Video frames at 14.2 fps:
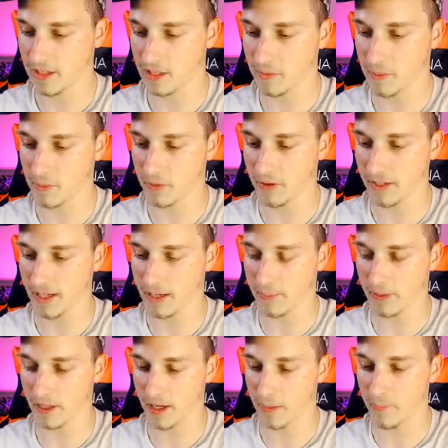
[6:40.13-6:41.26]
going to be pretty
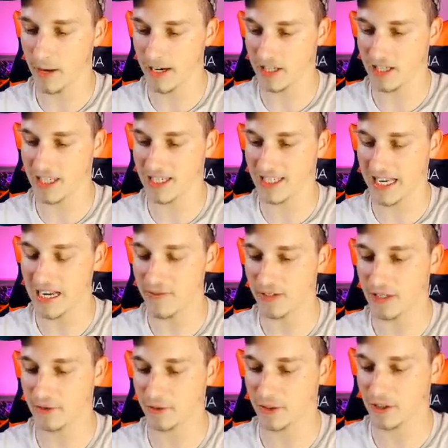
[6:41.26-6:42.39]
epic. I might actually save
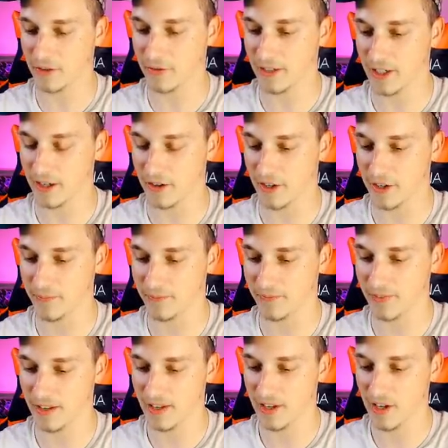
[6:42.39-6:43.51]
these for another video,
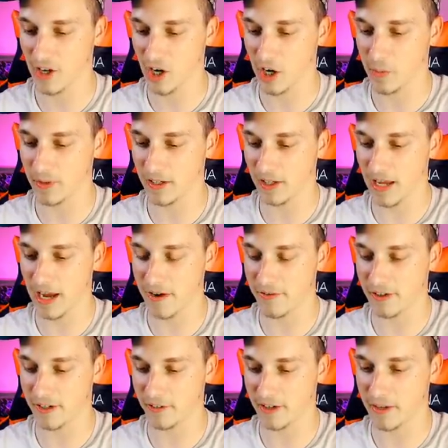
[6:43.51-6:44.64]
though. Opening every
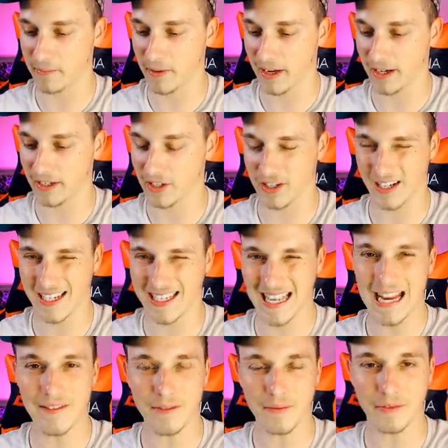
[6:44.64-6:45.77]
Korean pack. Should I
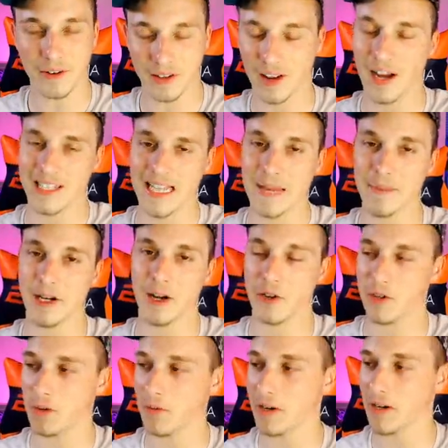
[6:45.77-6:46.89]
save them? Guys, let me know. Do
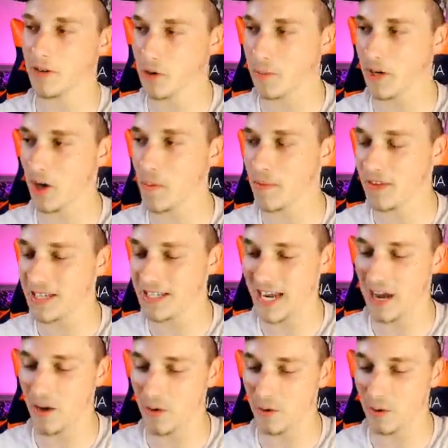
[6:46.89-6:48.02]
you want me to open these
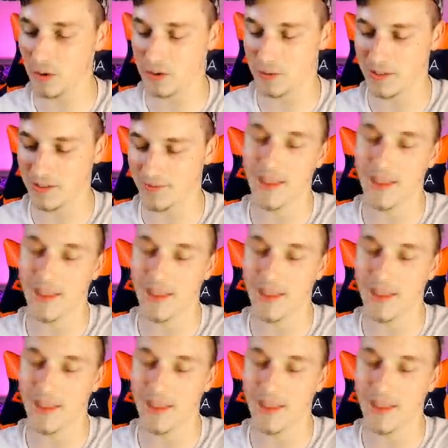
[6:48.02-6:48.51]
now, or should we...